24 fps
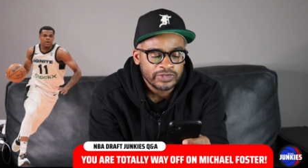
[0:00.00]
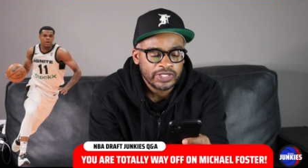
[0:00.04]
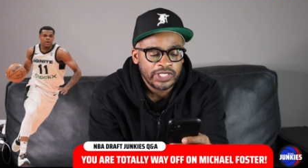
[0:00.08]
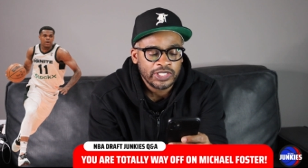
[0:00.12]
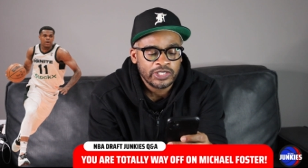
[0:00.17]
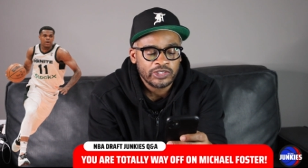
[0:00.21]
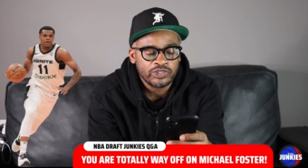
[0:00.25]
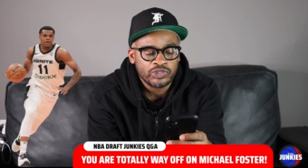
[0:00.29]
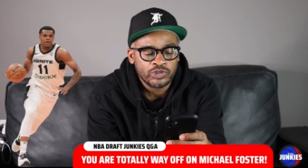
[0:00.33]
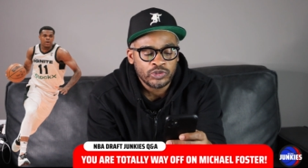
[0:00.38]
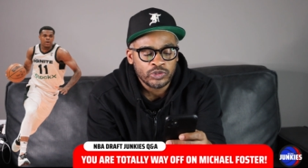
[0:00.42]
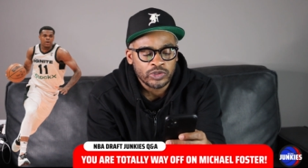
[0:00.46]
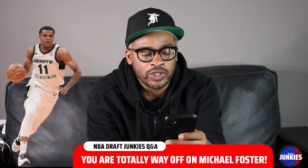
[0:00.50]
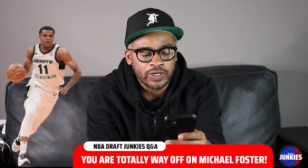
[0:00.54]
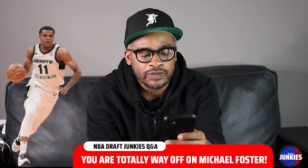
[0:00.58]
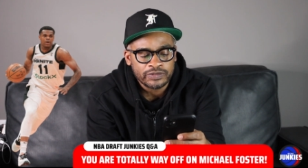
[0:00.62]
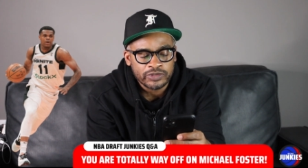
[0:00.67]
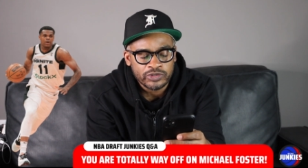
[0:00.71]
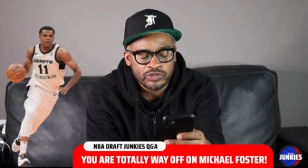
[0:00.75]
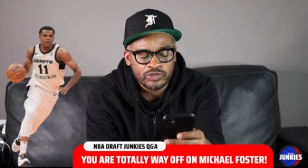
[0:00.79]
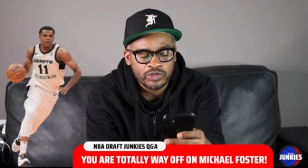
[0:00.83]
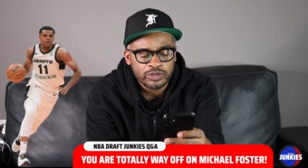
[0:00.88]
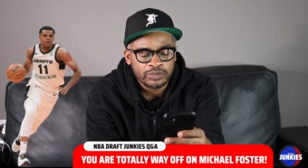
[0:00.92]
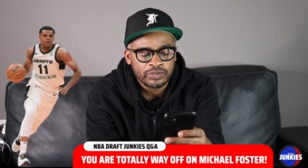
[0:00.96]
He can shoot off
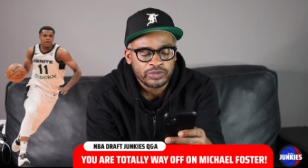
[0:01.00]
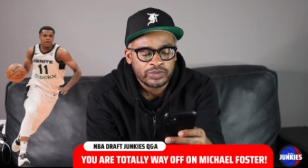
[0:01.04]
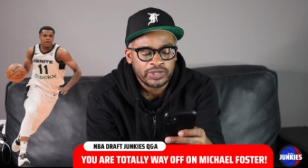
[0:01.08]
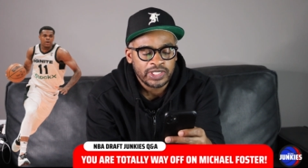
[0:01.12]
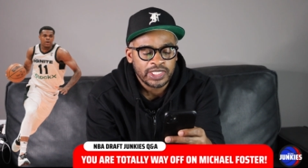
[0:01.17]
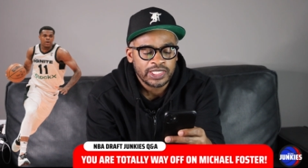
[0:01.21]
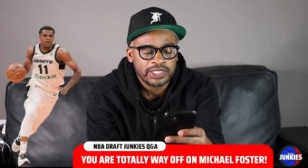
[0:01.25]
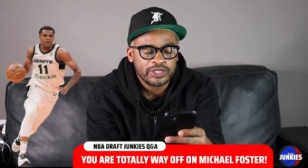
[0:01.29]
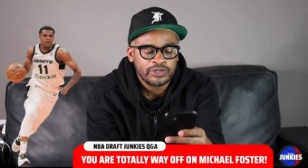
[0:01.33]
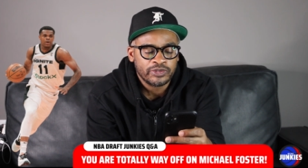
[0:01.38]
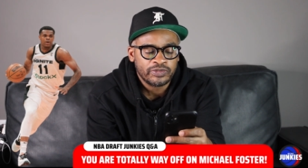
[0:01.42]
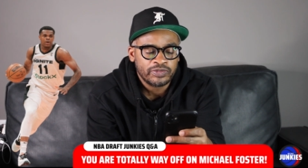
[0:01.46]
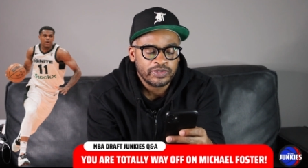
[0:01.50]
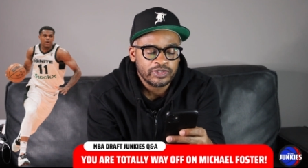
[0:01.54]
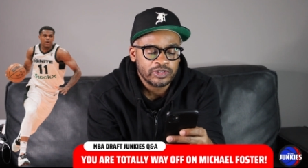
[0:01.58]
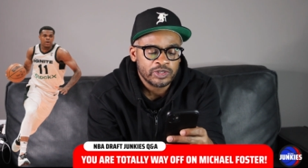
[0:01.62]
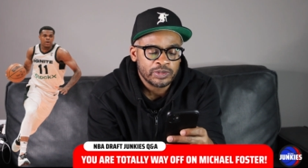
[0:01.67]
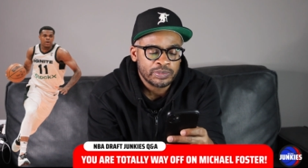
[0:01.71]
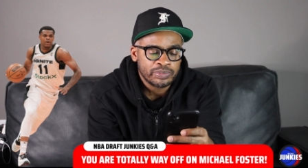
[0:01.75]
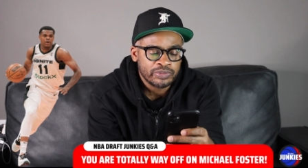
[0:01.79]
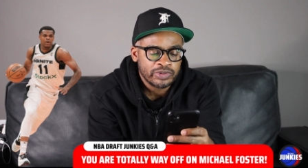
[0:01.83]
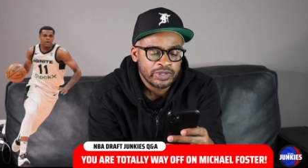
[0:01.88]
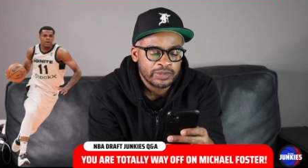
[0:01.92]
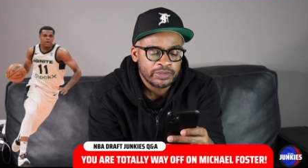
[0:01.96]
the dribble. He can defend
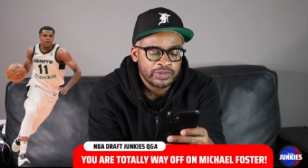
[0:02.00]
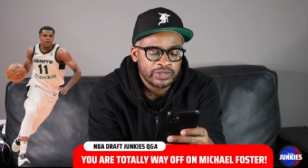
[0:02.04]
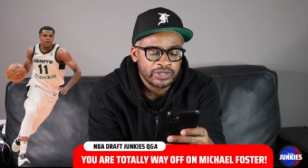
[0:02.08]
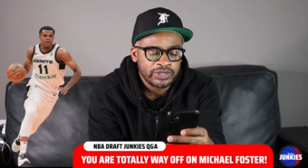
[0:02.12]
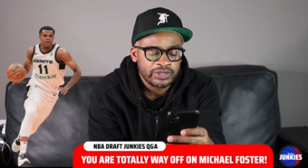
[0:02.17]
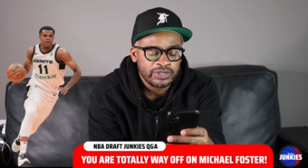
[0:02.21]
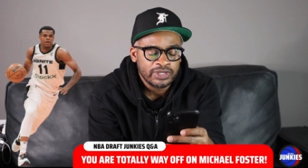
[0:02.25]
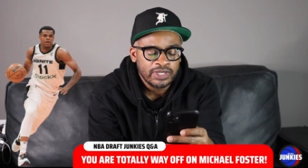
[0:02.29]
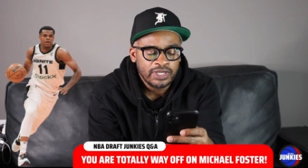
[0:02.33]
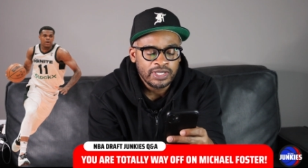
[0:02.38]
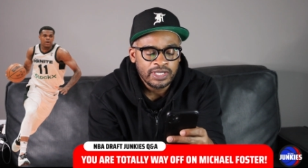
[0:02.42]
the perimeter.